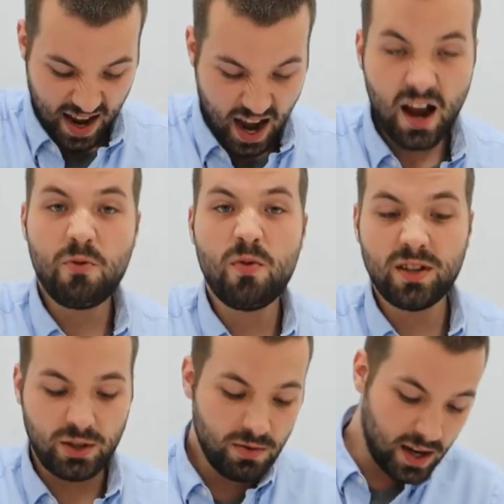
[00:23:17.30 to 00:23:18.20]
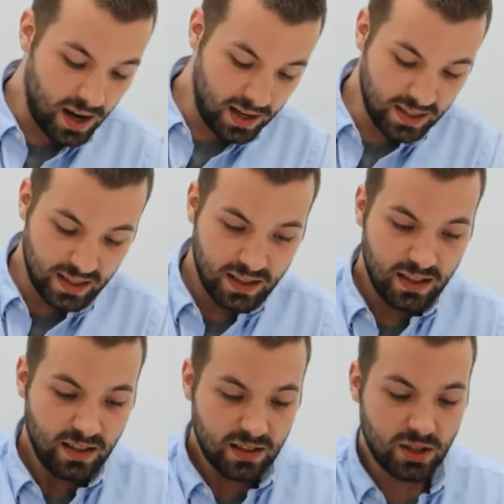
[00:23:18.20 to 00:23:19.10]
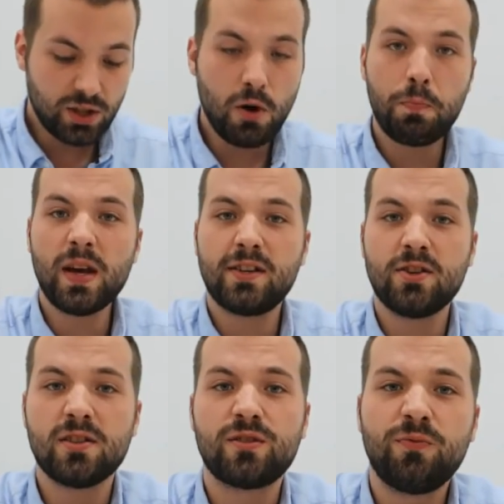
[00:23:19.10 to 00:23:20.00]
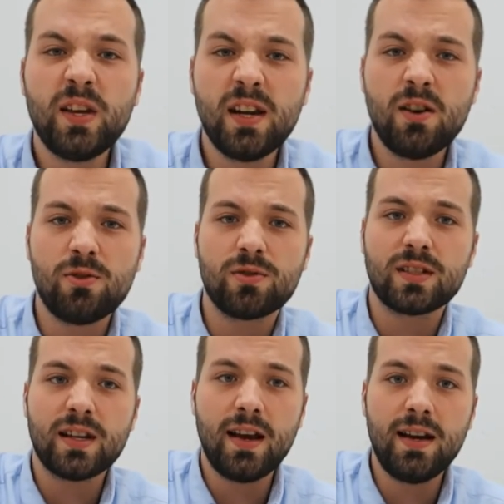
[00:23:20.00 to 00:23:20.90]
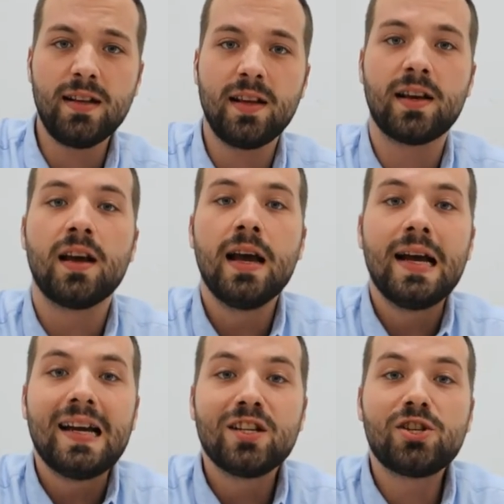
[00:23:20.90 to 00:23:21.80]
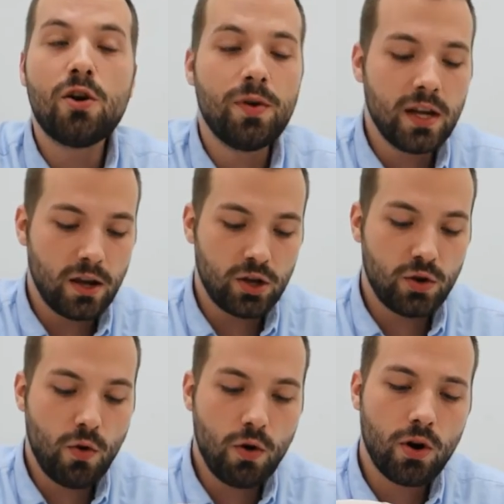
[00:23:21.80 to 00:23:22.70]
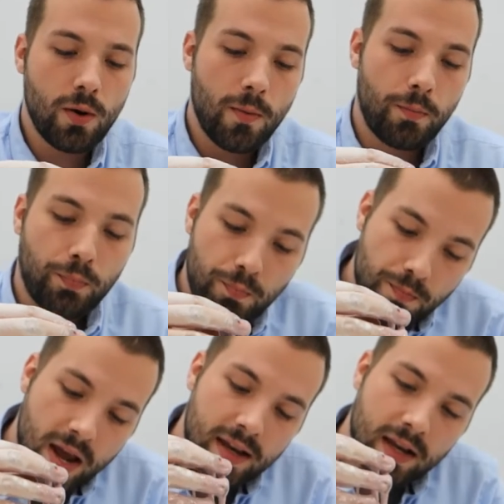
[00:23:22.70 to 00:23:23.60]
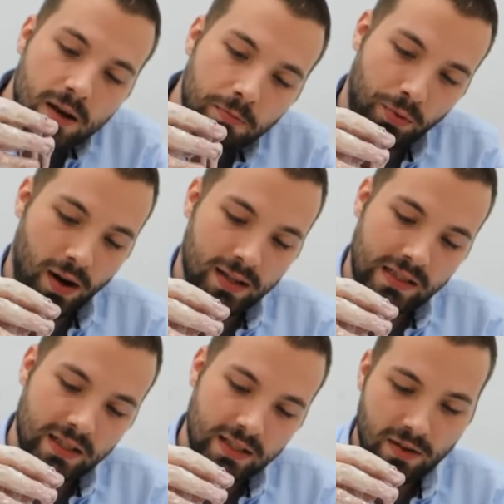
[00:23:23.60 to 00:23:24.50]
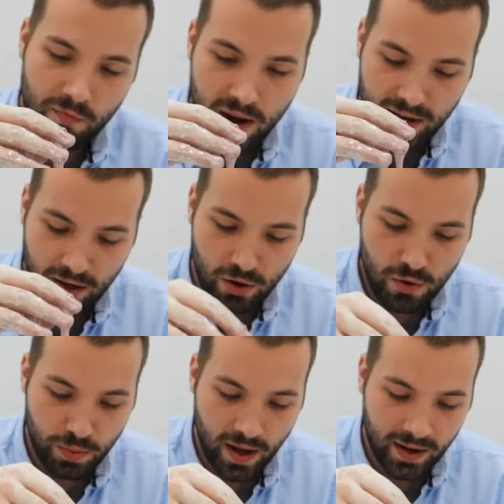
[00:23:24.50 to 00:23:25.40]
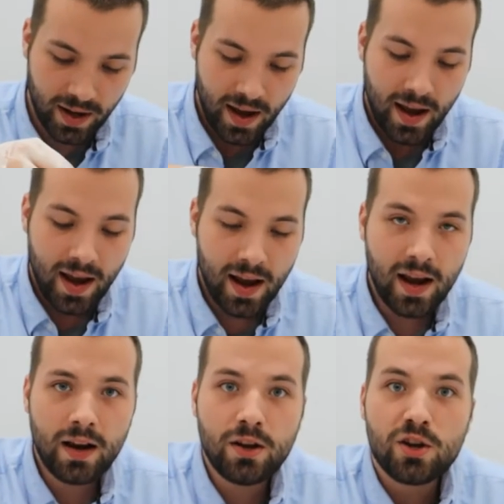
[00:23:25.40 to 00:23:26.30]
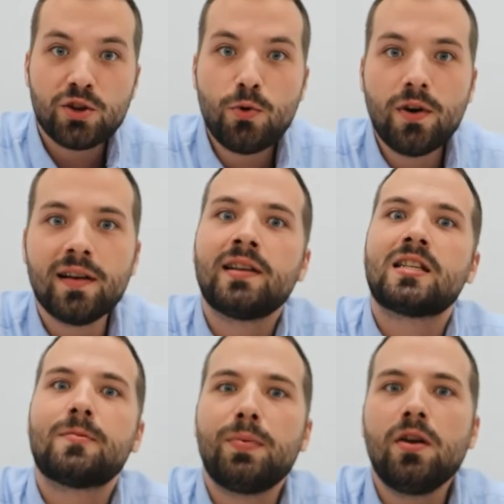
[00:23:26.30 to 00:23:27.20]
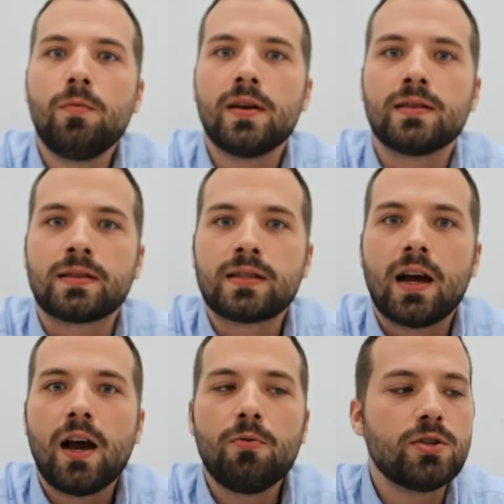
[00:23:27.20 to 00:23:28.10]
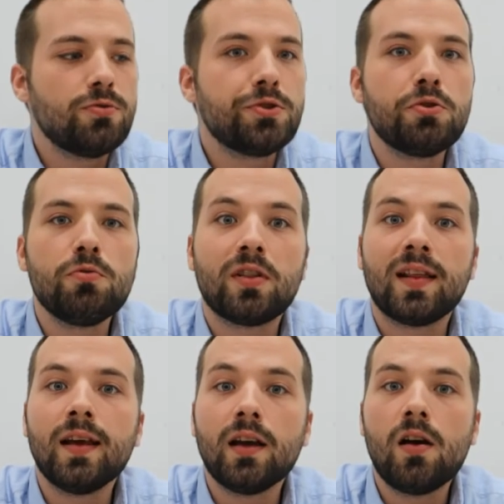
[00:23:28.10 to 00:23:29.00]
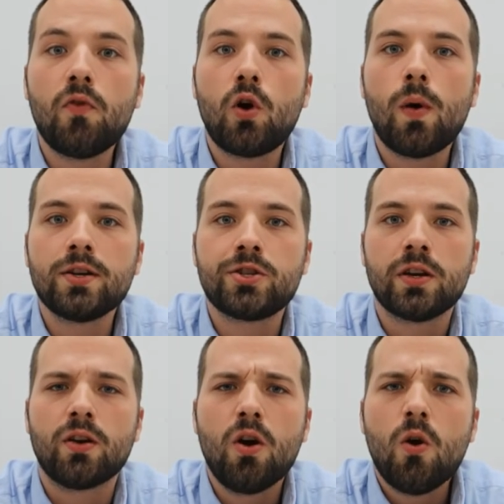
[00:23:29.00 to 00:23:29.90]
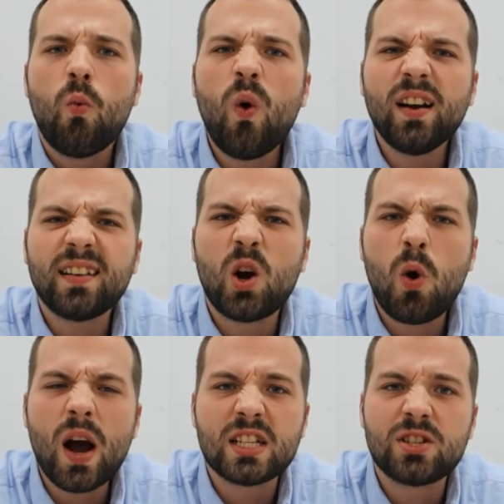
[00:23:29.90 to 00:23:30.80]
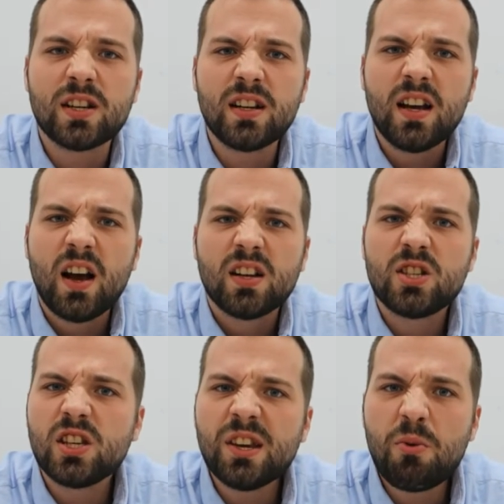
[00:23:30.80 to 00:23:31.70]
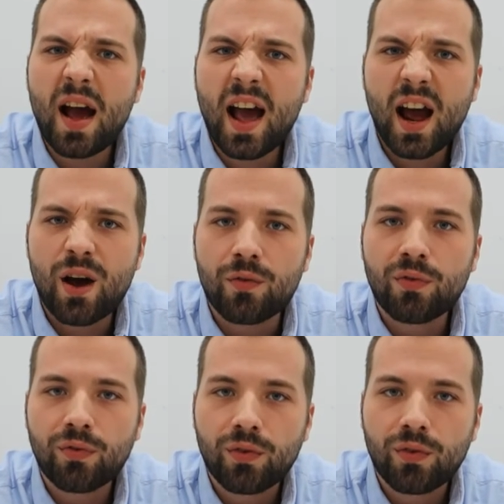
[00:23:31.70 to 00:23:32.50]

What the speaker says: I want you guys to show pictures, videos, anything, showing your making process of making Oobleck and your experiments. I want you to think of a question. What question do you have?